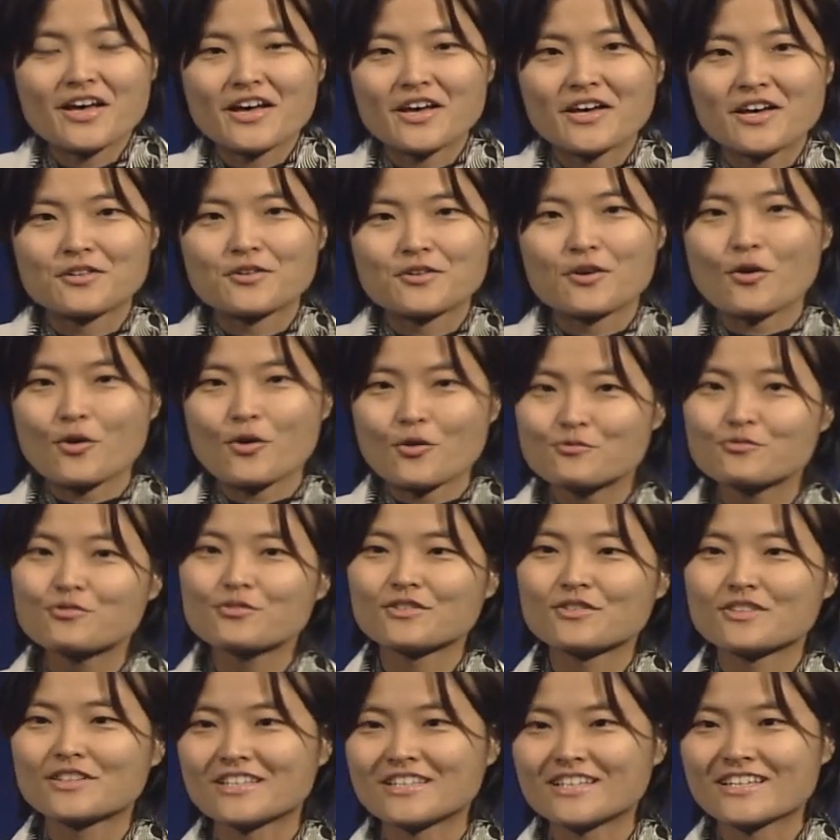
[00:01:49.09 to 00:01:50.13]
And
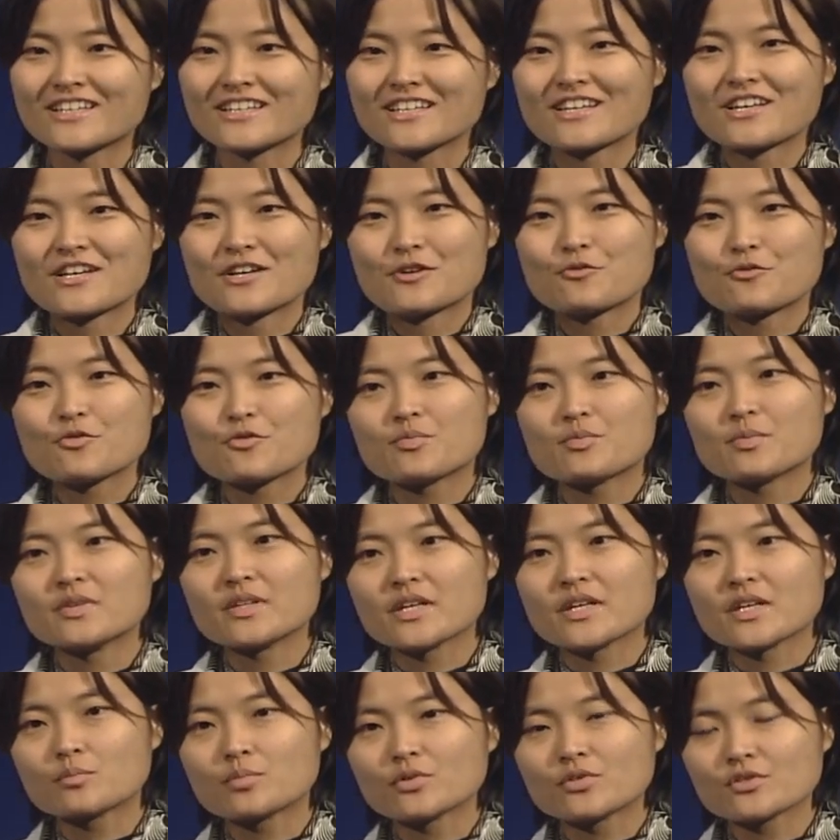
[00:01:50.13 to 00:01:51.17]
hopefully, we've
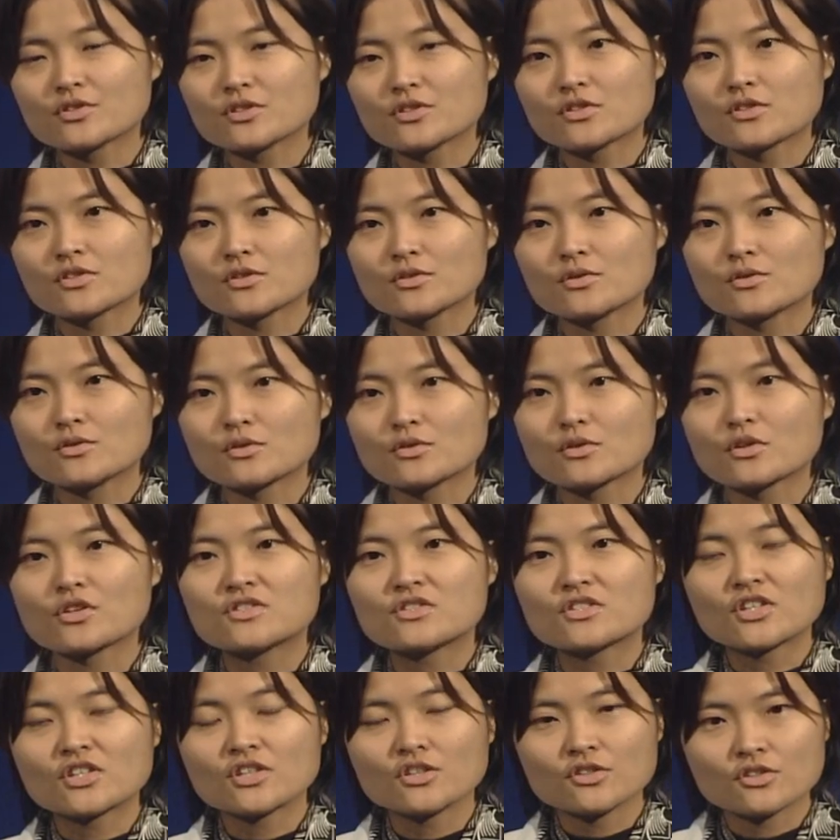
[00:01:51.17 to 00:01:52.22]
been able to
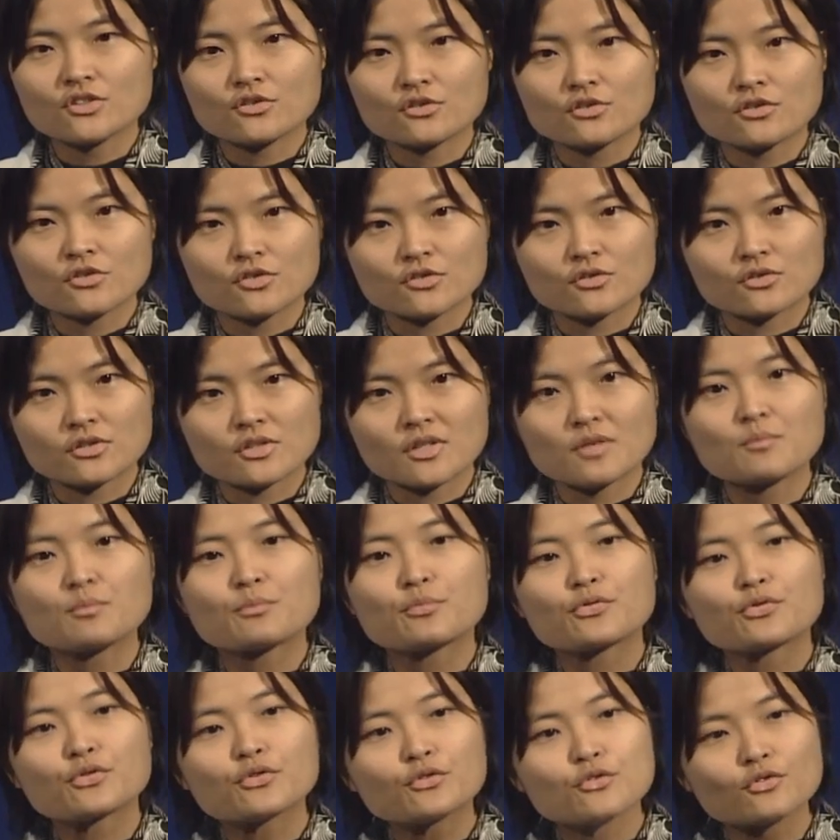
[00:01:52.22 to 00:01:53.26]
continue to
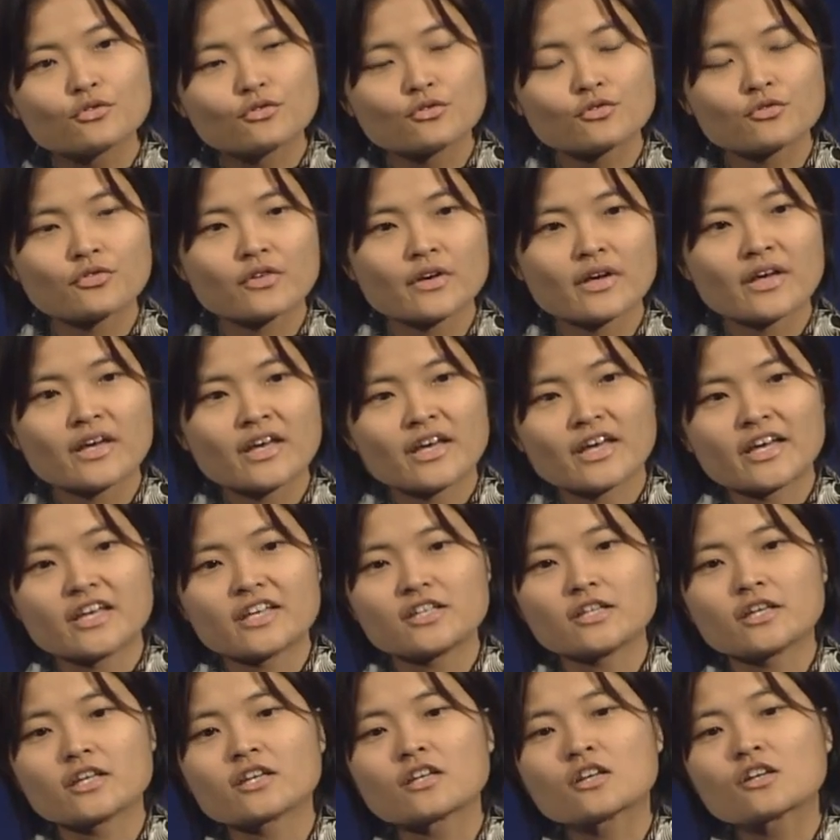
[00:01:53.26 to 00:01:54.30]
improve
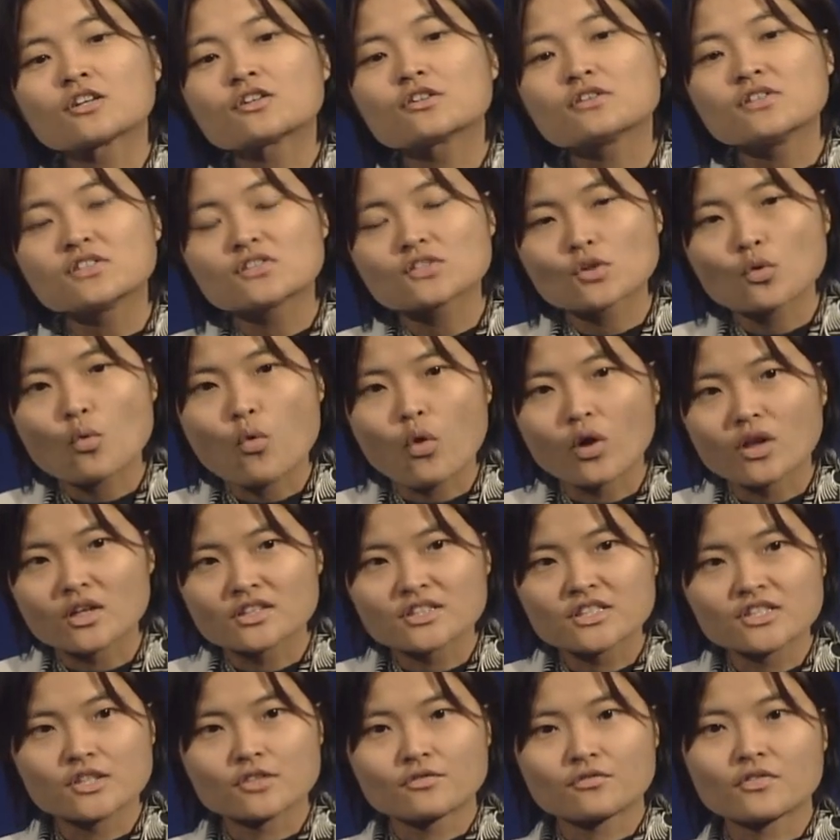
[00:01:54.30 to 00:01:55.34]
and increase the
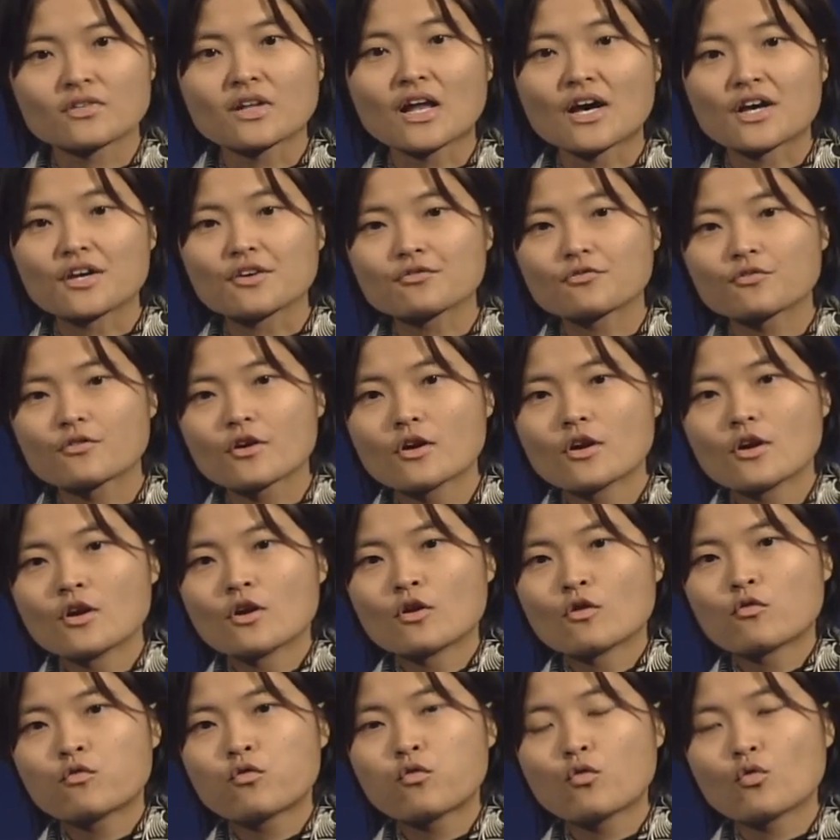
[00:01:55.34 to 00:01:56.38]
quality of life
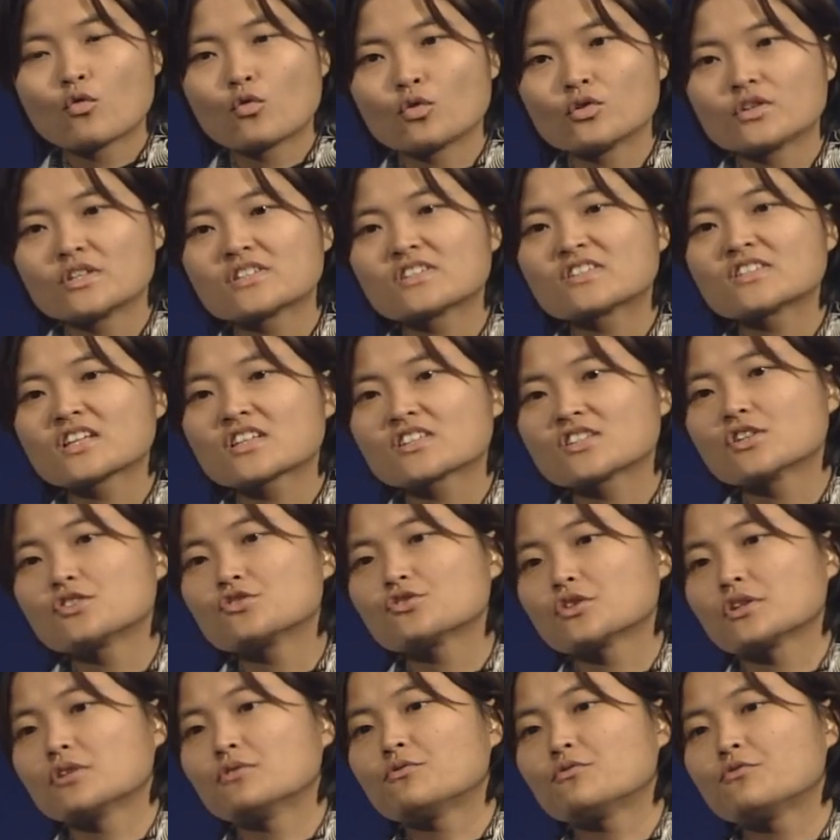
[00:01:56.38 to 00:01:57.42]
for the
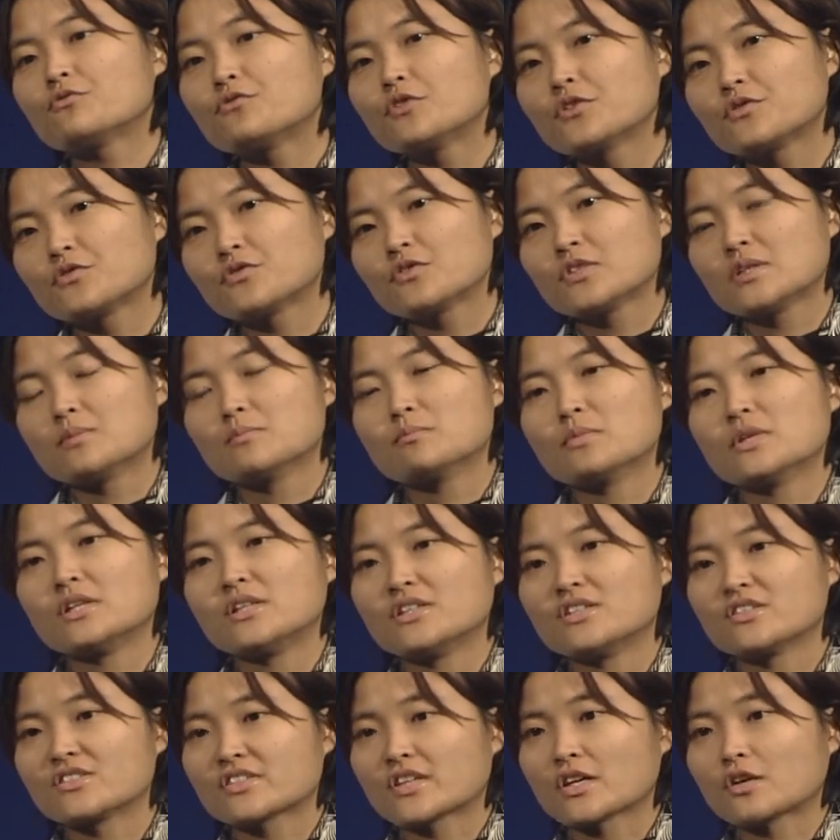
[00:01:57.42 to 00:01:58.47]
650
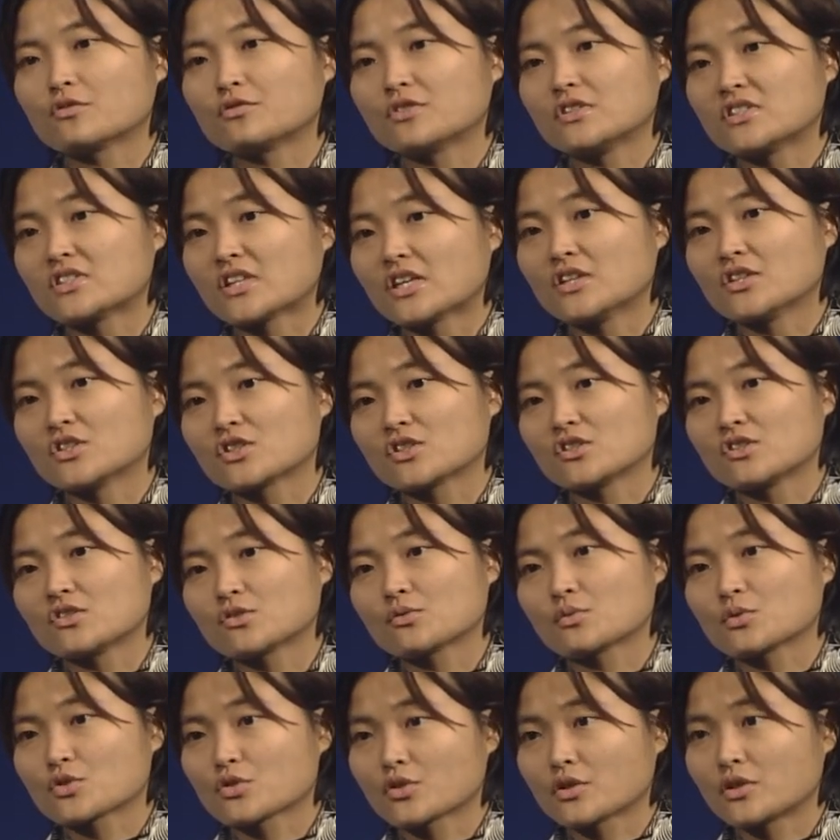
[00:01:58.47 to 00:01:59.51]
million Southeast
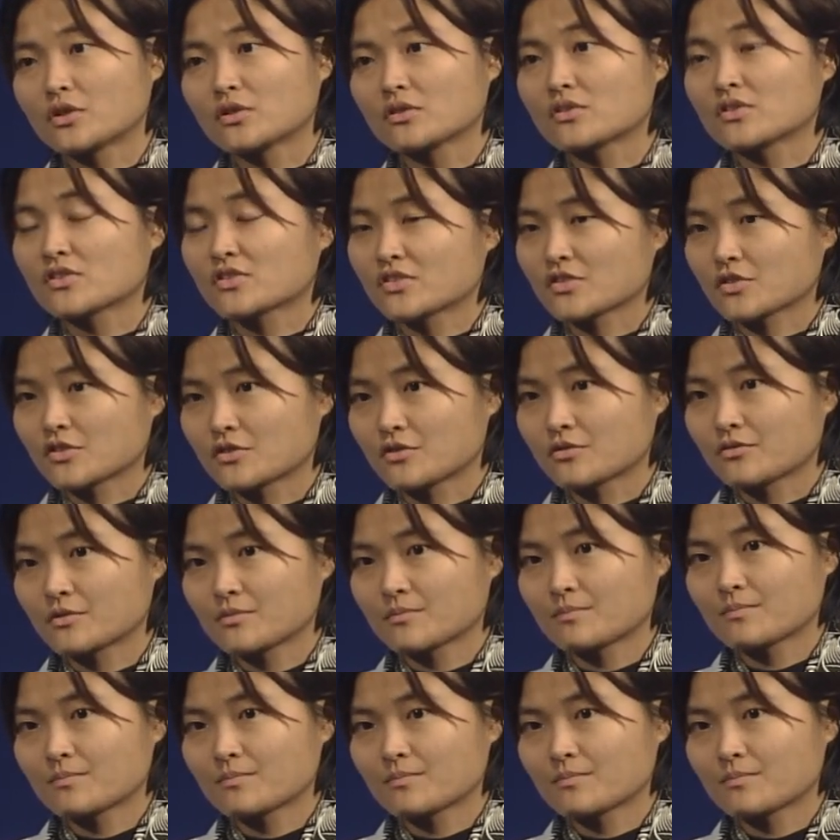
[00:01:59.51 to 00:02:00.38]
Asians we're trying to serve.